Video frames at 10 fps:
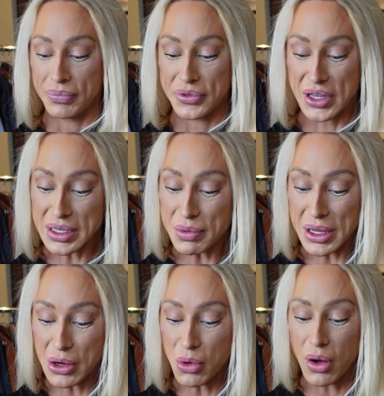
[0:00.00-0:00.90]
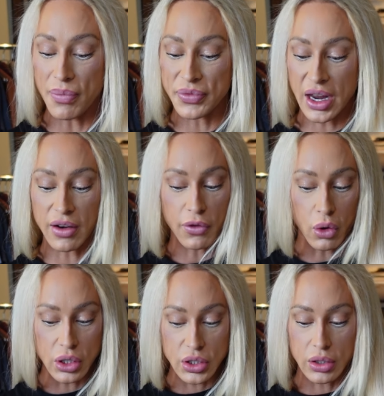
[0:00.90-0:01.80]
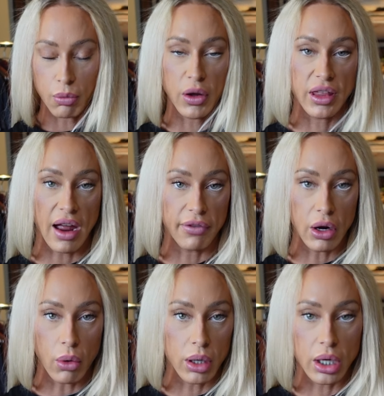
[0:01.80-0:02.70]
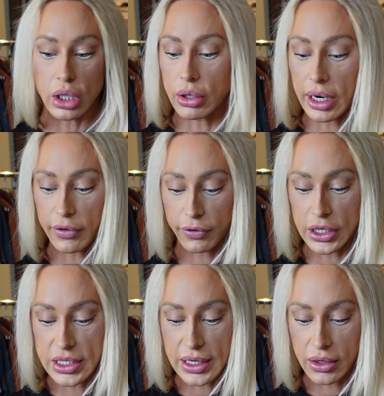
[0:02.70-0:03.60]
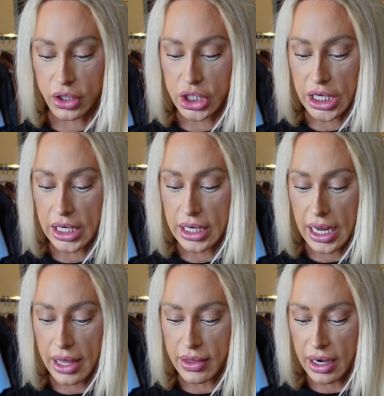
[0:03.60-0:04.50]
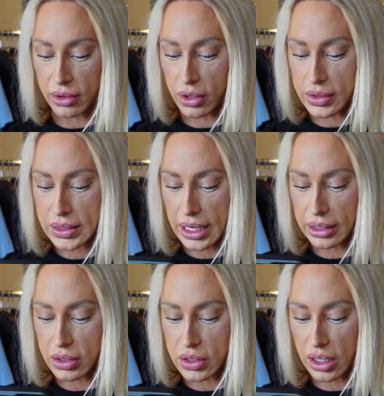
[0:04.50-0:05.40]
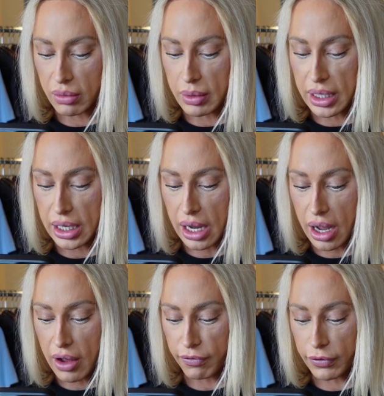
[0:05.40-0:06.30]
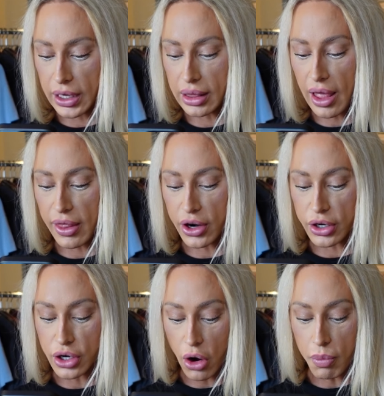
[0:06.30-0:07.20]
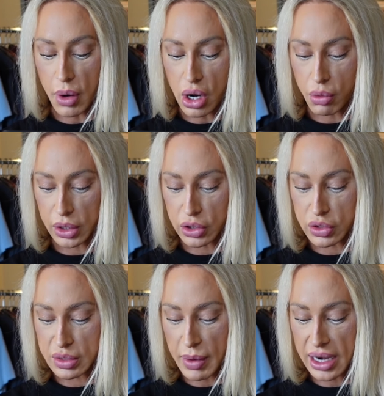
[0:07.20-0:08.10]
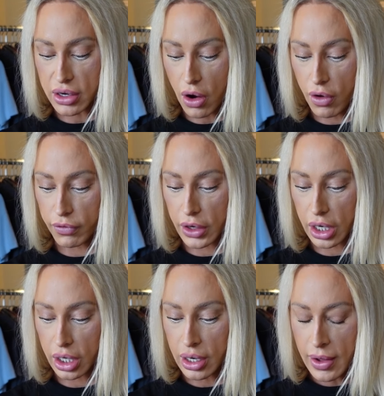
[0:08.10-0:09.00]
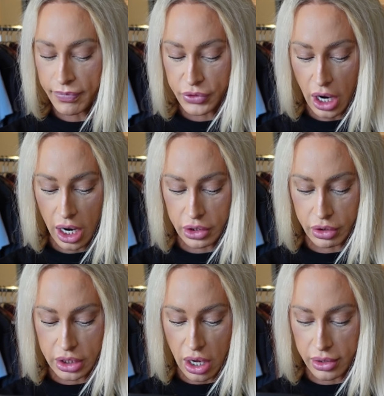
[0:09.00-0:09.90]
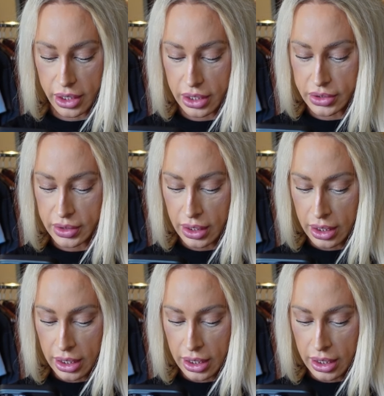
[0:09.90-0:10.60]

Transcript: So that's really cool. And of course, with every order, you get a free sticker sheet. And then it looks like there's gonna be a free leather notebook when you spend over $100.